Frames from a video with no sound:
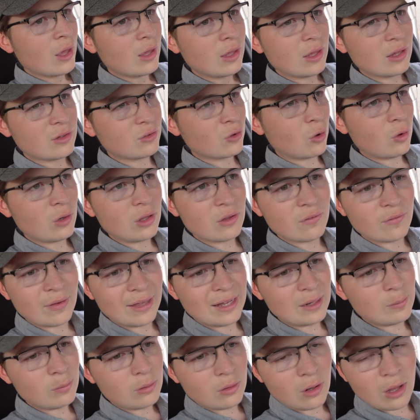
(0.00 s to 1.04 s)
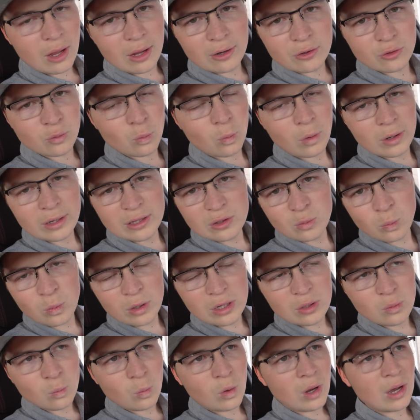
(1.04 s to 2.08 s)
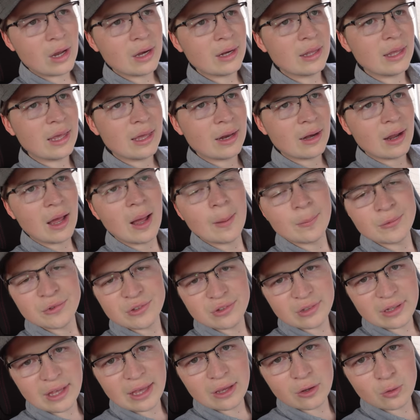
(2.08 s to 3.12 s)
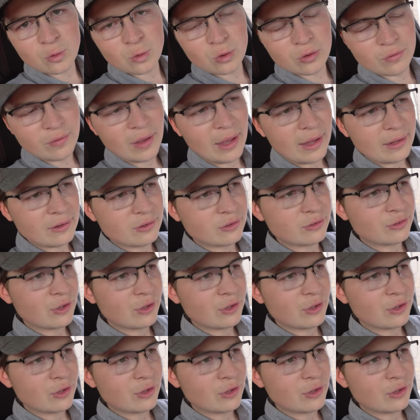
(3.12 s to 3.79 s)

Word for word: is only available on twenty twenty-one and up C eight Corvette.